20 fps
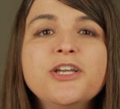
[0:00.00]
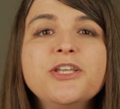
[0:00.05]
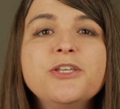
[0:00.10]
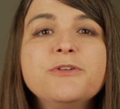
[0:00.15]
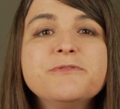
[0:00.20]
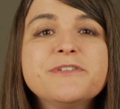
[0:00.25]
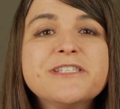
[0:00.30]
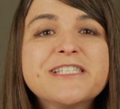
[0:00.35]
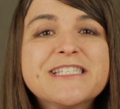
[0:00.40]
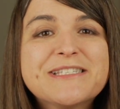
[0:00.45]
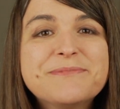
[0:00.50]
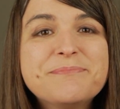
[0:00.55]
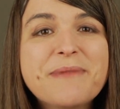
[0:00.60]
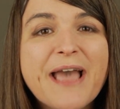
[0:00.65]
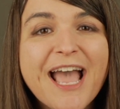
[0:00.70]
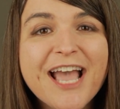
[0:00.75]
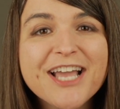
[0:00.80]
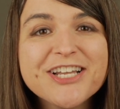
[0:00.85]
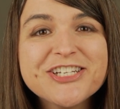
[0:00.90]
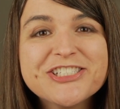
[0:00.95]
you
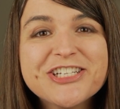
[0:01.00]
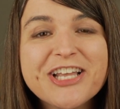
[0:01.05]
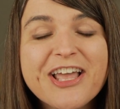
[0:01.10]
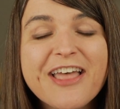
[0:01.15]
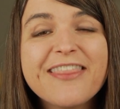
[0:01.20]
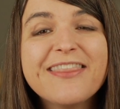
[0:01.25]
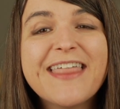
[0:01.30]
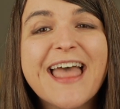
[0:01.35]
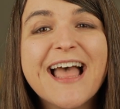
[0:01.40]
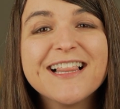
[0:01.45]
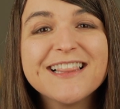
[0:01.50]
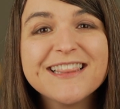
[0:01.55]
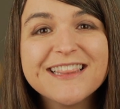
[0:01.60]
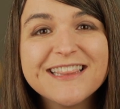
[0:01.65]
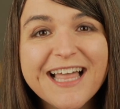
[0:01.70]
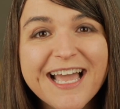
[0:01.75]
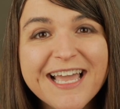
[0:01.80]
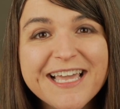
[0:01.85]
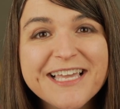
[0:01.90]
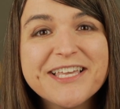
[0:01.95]
smash that
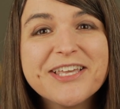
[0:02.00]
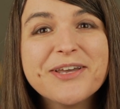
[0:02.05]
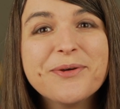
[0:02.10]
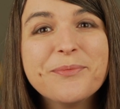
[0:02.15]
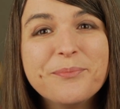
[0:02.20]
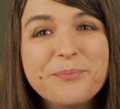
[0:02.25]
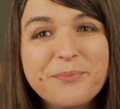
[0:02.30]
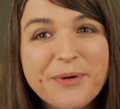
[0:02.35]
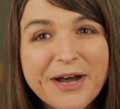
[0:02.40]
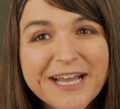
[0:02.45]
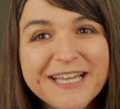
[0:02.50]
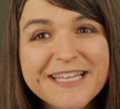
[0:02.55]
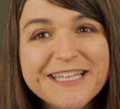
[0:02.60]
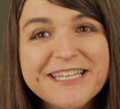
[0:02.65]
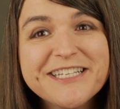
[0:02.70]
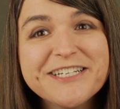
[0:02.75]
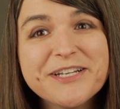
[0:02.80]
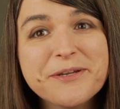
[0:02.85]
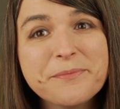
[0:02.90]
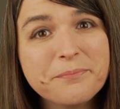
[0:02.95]
like
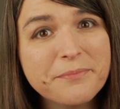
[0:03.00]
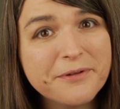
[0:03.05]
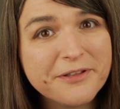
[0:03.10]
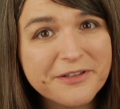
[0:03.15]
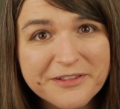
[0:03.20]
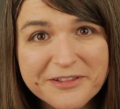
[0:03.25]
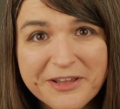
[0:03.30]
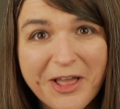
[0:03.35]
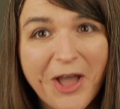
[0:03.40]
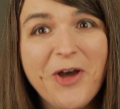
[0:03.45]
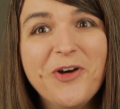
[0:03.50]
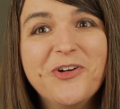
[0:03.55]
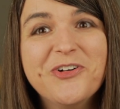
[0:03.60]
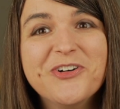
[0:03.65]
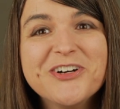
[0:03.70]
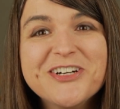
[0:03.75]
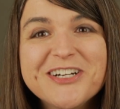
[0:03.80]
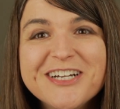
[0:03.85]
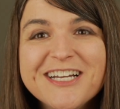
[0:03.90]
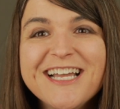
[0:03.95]
button
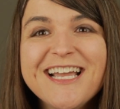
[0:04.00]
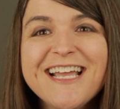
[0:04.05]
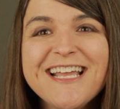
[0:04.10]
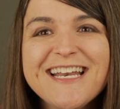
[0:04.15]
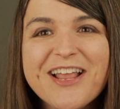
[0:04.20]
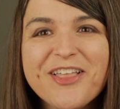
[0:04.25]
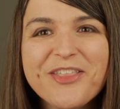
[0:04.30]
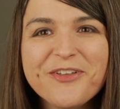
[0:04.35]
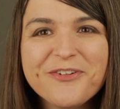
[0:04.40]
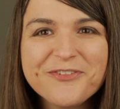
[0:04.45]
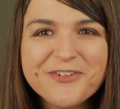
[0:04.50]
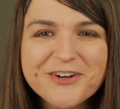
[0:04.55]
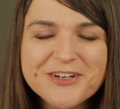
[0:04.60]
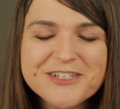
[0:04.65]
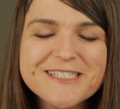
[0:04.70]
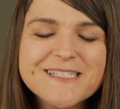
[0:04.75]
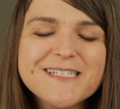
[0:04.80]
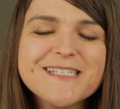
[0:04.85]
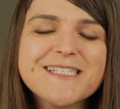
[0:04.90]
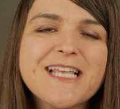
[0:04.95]
below. Now, the
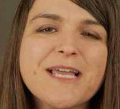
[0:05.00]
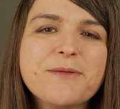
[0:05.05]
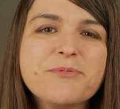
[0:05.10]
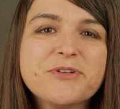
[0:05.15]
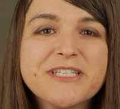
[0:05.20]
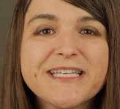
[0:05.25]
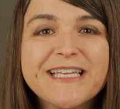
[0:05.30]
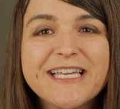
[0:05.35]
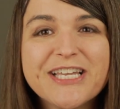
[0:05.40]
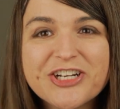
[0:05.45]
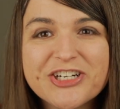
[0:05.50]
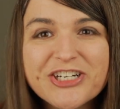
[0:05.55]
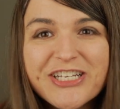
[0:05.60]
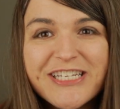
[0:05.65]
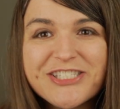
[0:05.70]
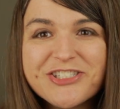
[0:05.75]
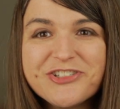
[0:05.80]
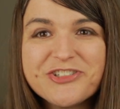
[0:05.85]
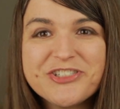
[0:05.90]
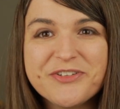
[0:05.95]
first
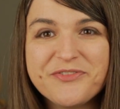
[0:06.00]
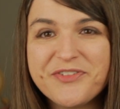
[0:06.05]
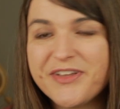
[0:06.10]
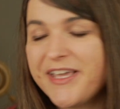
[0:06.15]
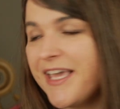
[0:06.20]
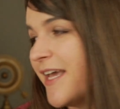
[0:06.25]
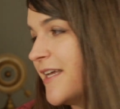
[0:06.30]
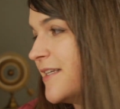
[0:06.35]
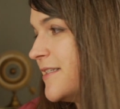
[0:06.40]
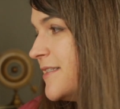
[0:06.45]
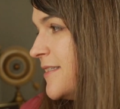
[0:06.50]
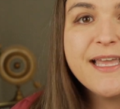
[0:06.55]
cybersecurity certificate